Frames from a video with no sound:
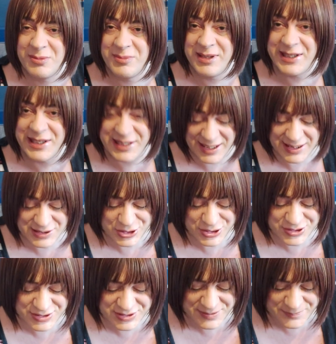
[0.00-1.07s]
on many
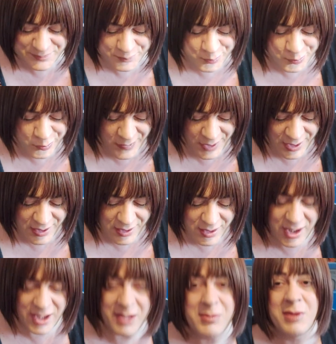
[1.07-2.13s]
occasions.
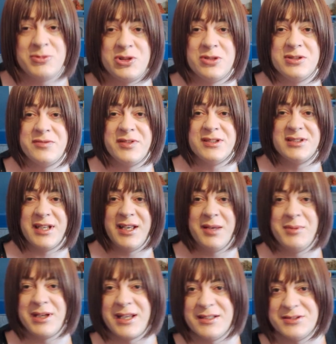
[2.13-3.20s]
I'm due to visit him
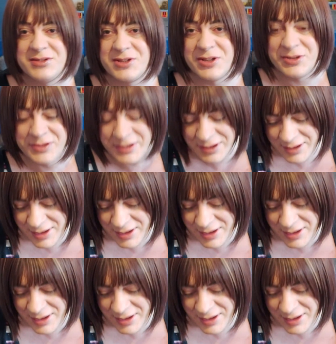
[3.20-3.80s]
again soon.